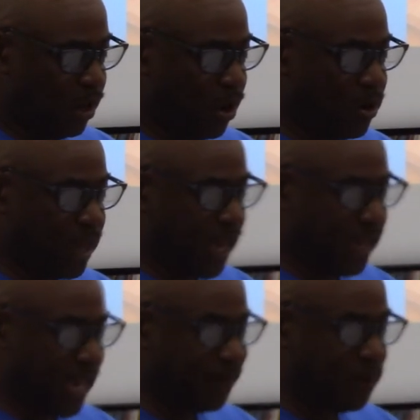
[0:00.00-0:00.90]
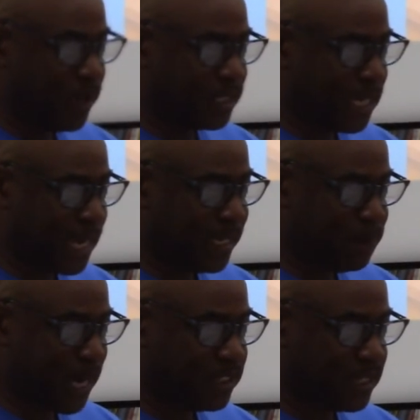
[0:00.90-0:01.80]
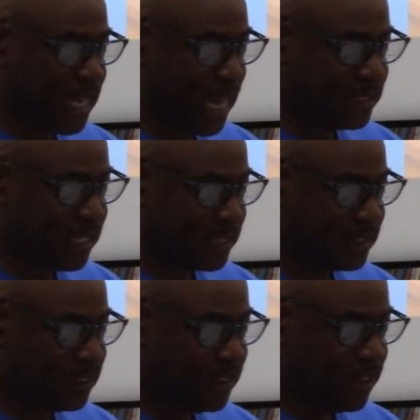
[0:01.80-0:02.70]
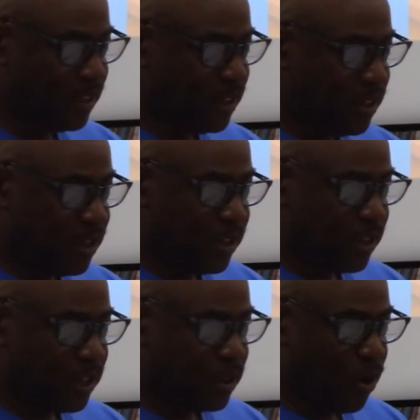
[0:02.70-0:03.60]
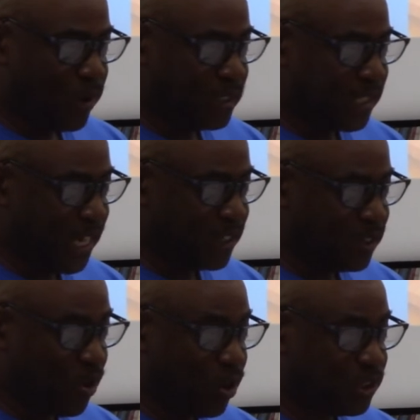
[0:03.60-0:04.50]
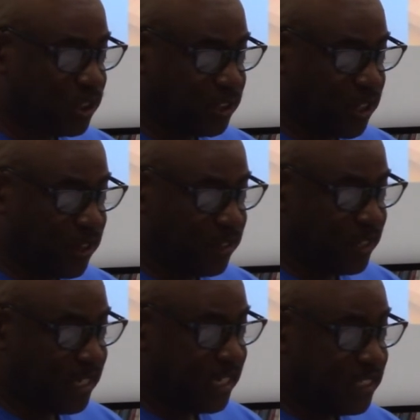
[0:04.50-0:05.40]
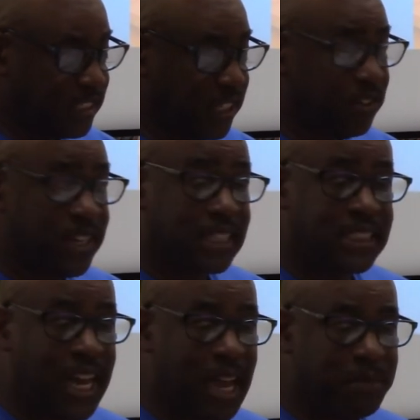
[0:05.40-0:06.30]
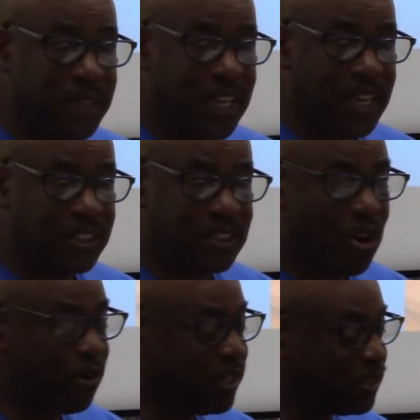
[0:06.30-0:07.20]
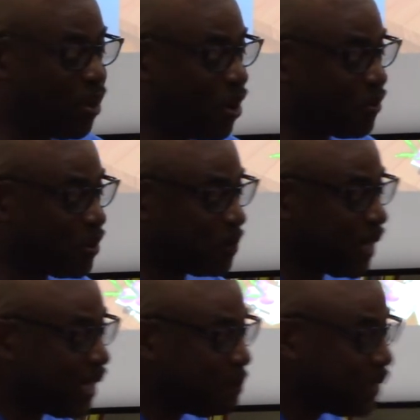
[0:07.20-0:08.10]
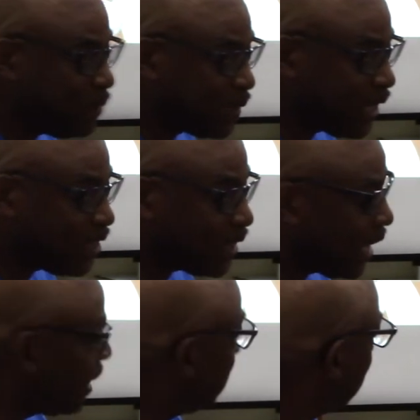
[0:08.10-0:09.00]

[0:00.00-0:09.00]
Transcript: Okay, everyone, it's time to get back to the contest. Corey said, course adjourned. See you next time. It's Corey's Courtroom. And let me see what they look like.